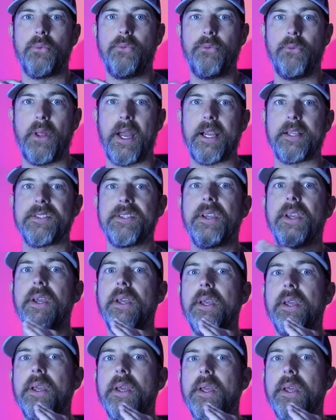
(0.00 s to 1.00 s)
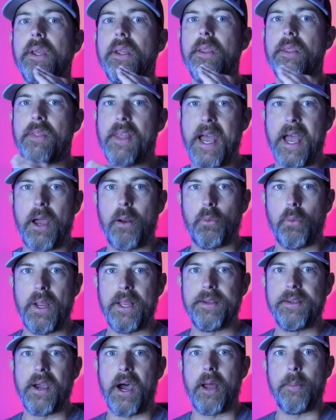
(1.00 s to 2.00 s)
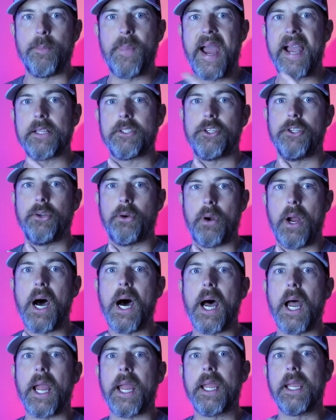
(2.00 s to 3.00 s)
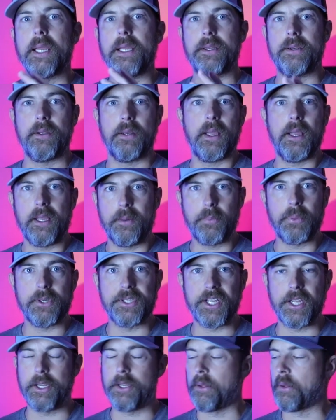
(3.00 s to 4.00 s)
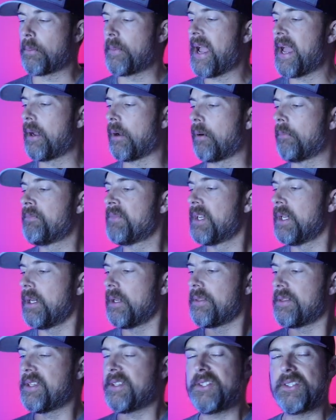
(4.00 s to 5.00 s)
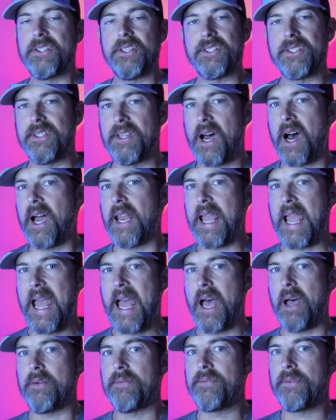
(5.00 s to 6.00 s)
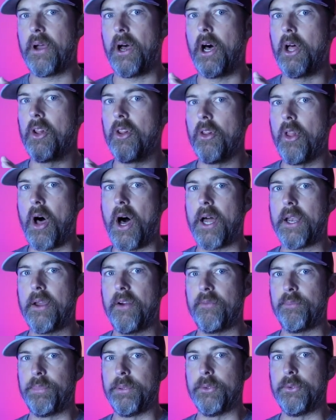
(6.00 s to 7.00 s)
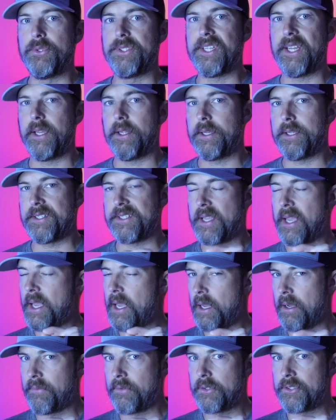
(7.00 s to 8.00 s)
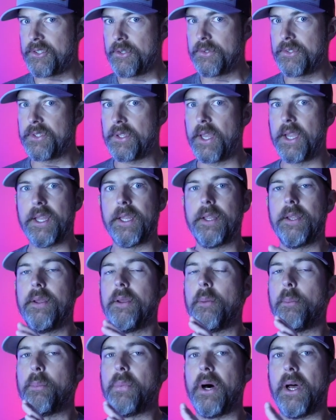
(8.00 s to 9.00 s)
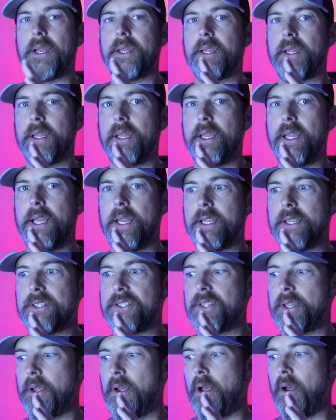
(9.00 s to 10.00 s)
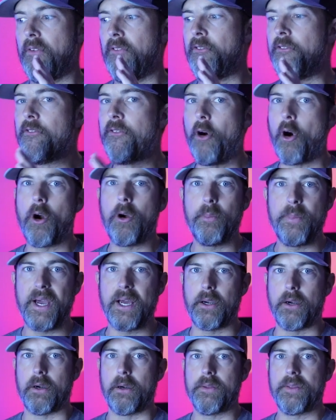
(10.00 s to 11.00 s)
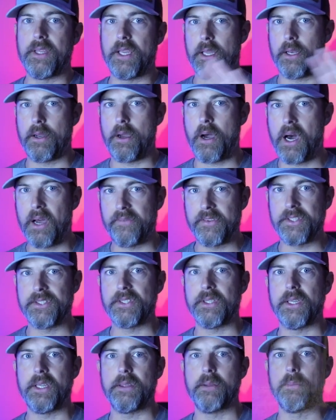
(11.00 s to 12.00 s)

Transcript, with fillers: reflect that red dot back to your eye in a particular manner. This does not have a lot of blue tint. It's ever so slight, but it is far better than obviously